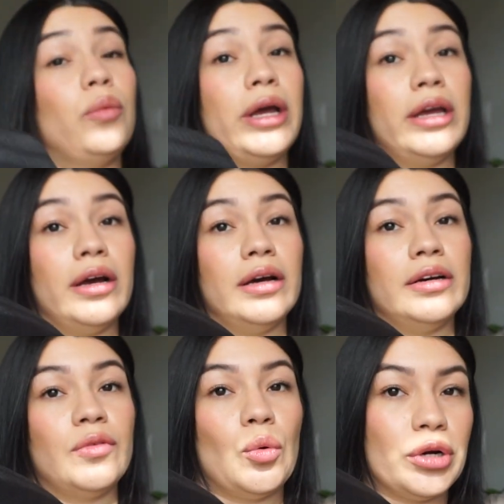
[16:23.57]
way
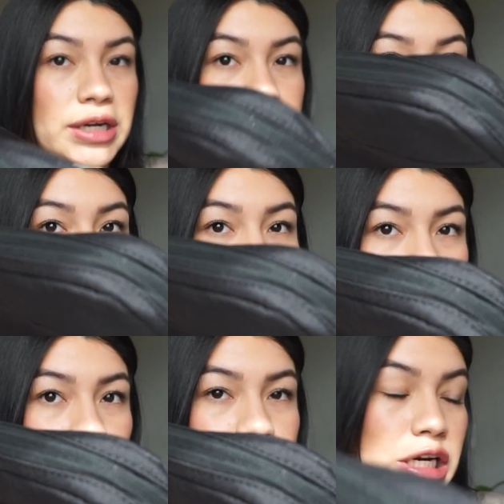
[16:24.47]
of organizing
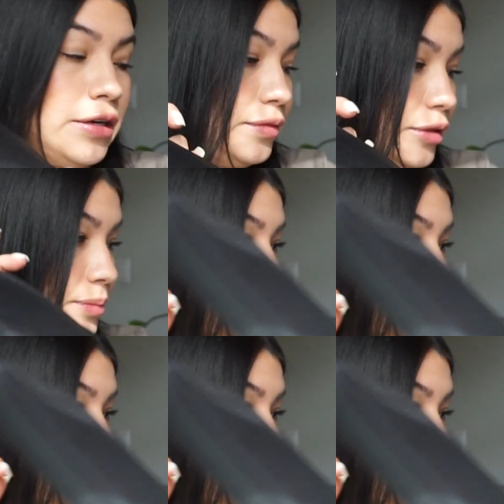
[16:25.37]
your stuff.